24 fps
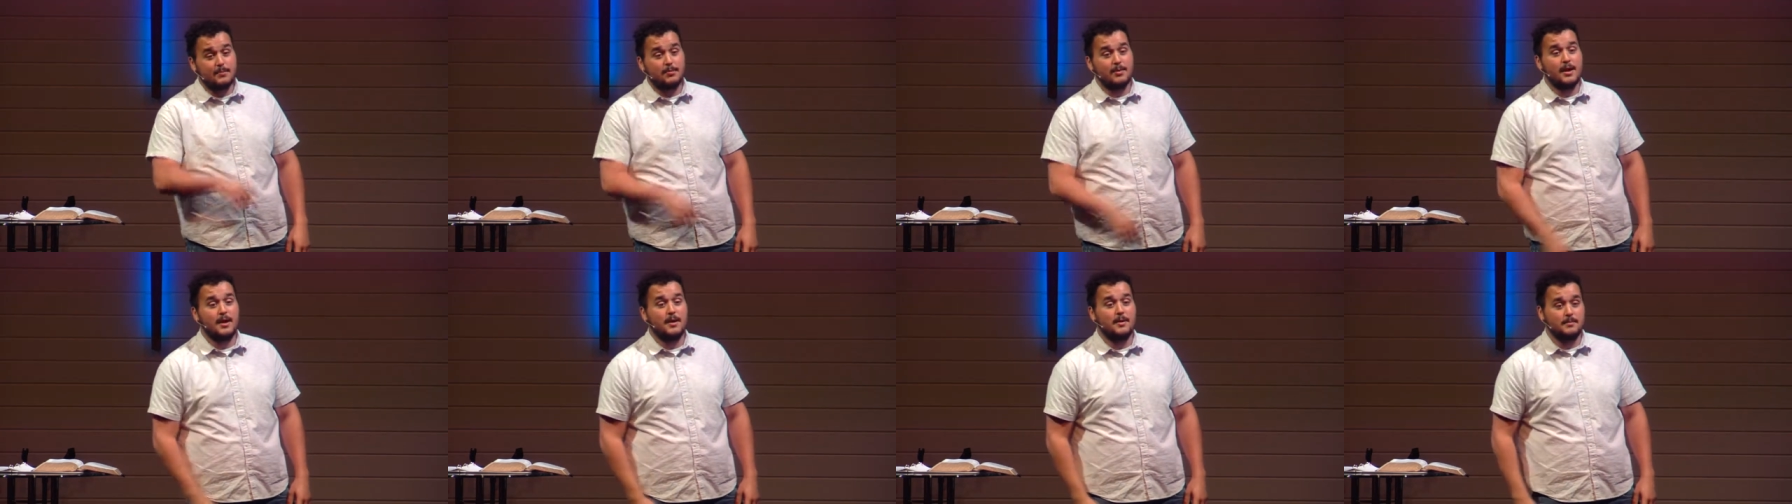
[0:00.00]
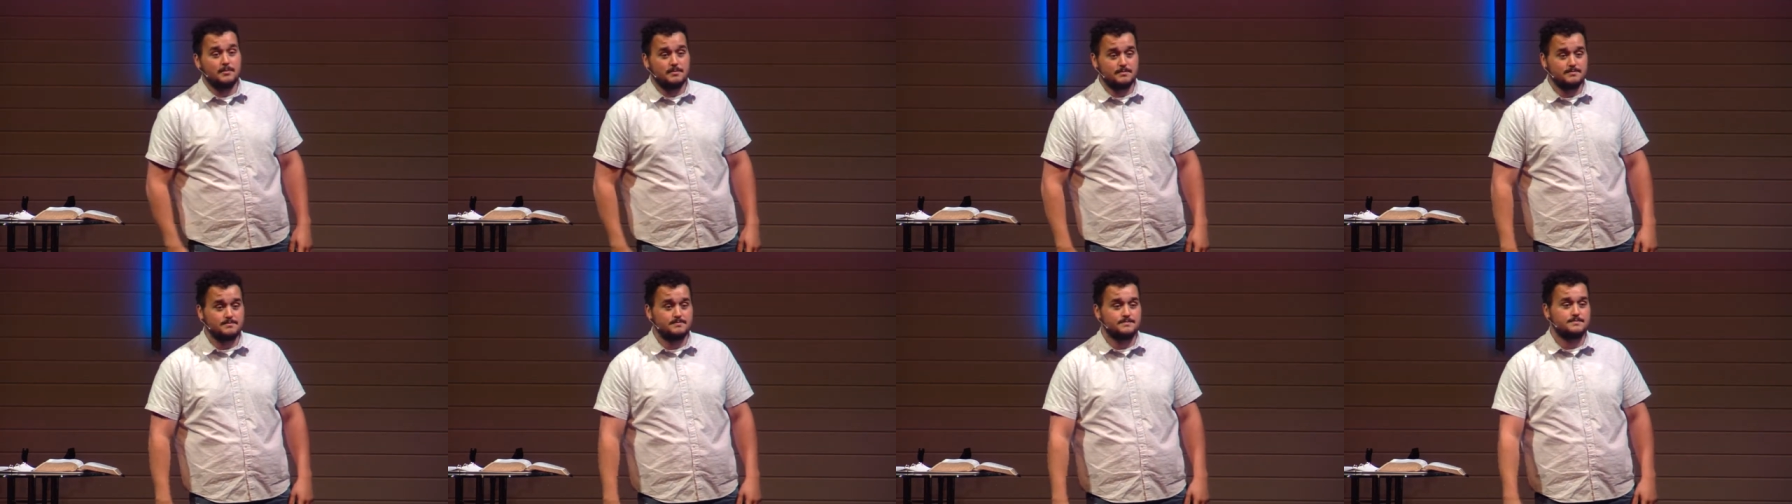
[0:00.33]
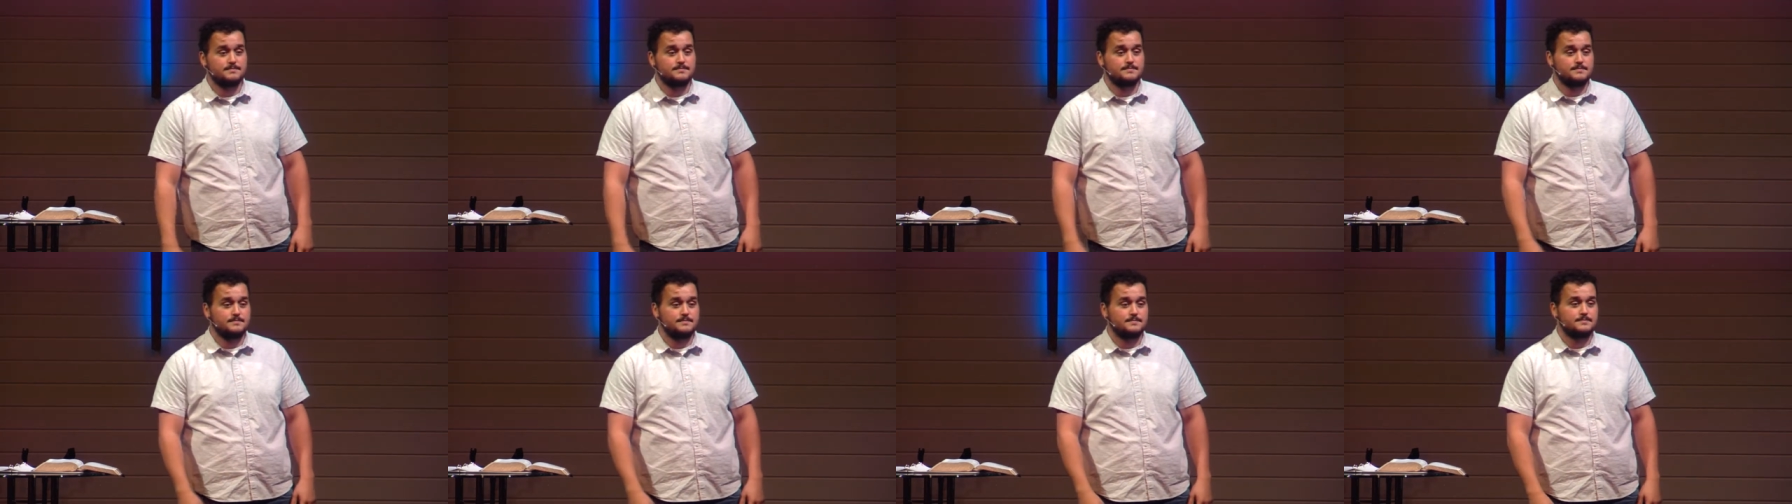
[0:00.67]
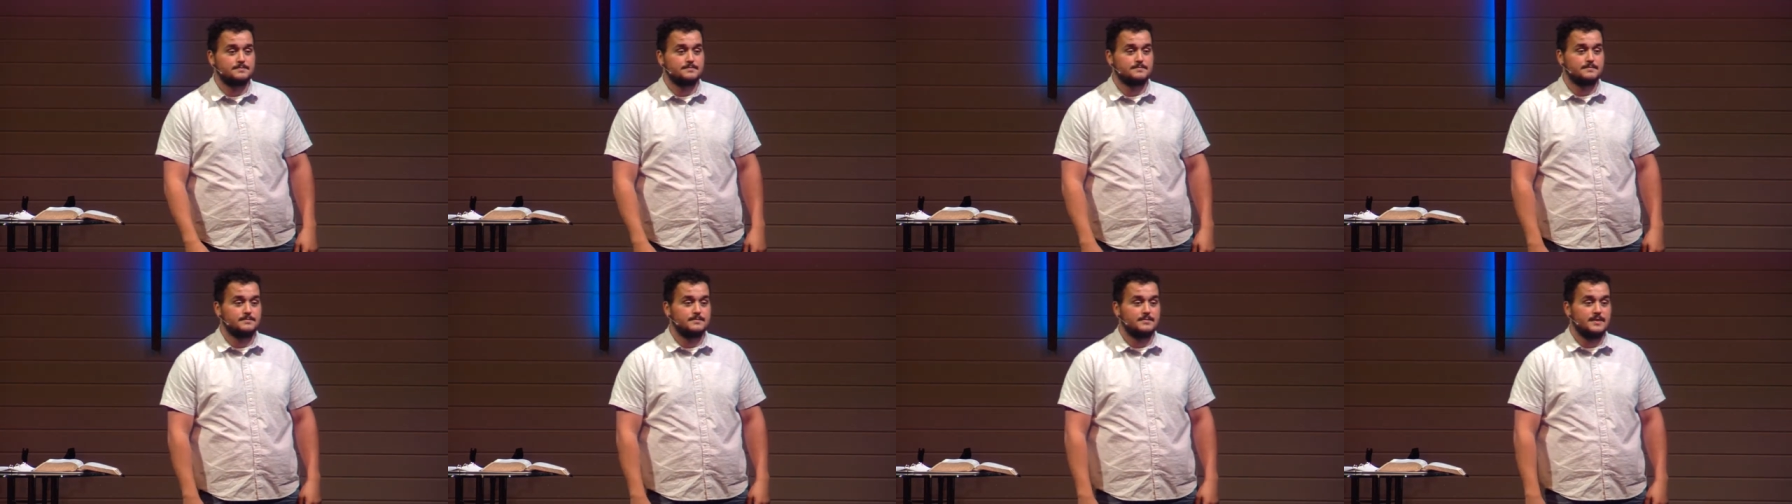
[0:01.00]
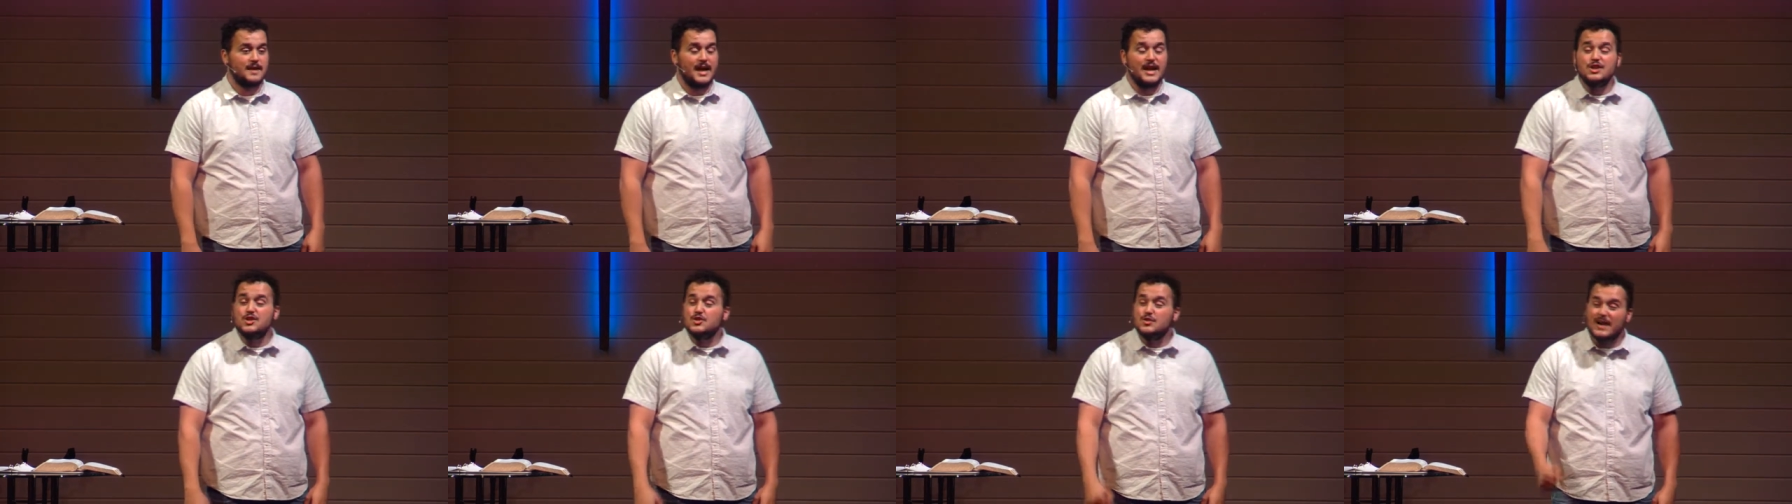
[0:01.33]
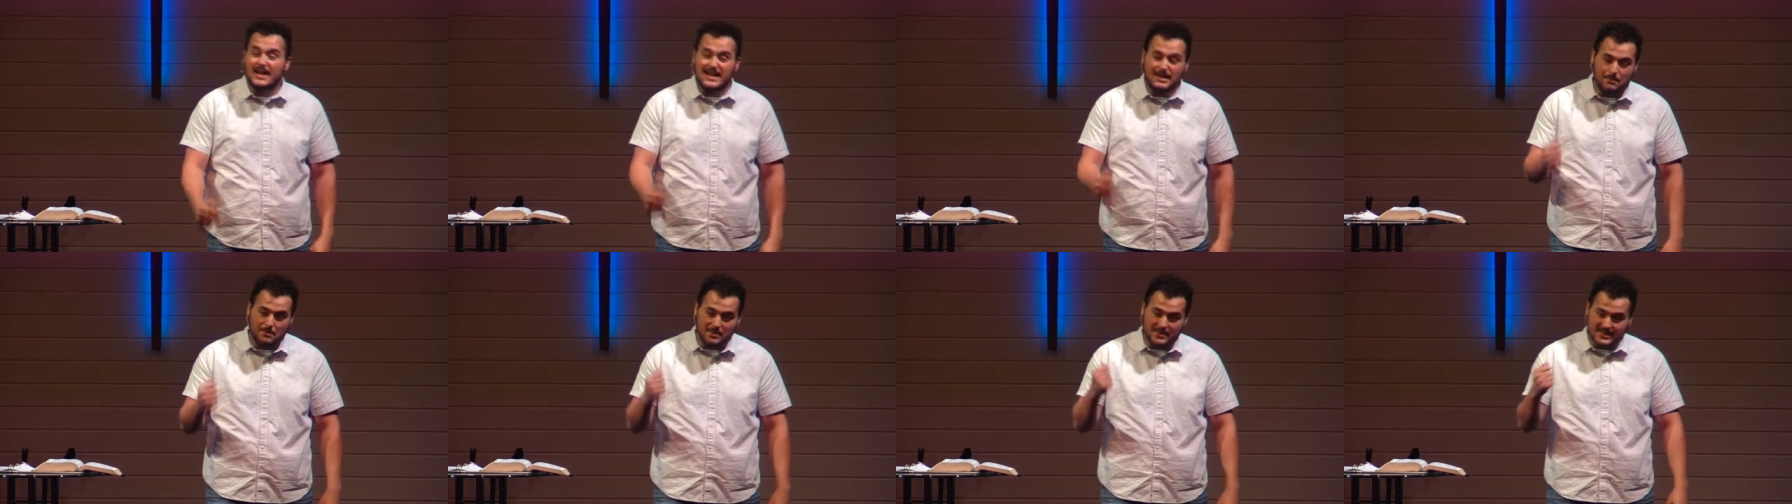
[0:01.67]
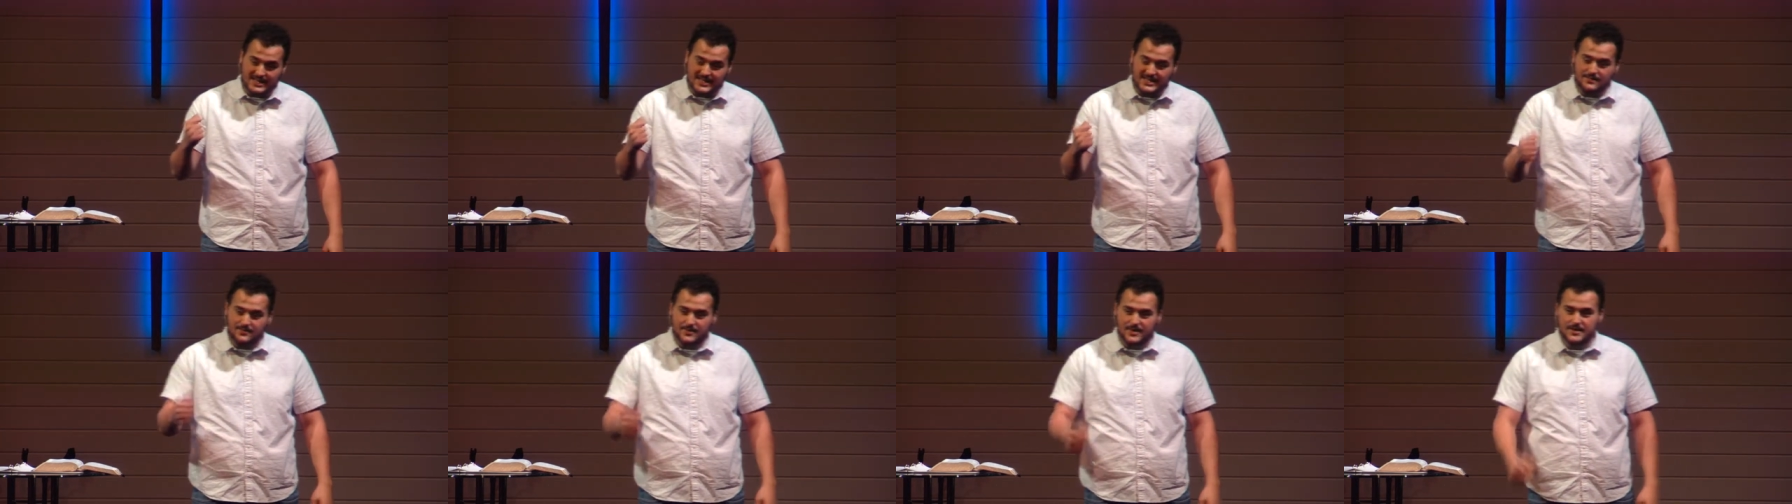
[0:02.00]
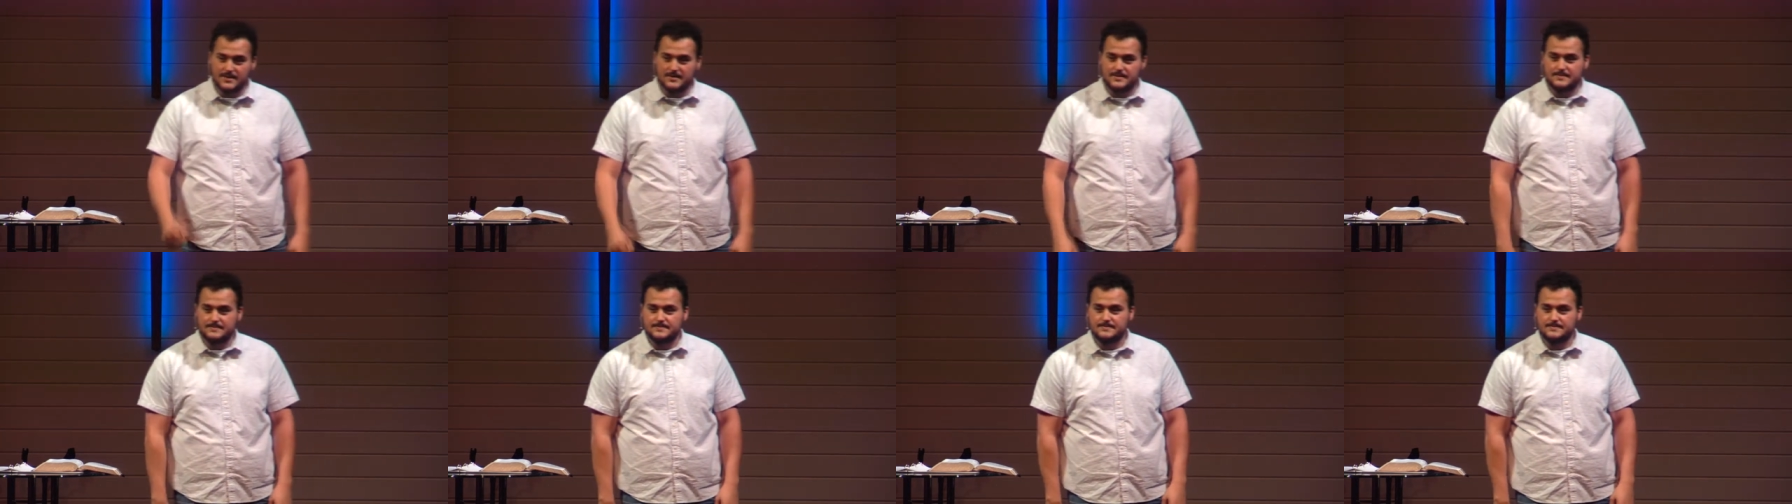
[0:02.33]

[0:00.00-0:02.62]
problem. And you got to believe it.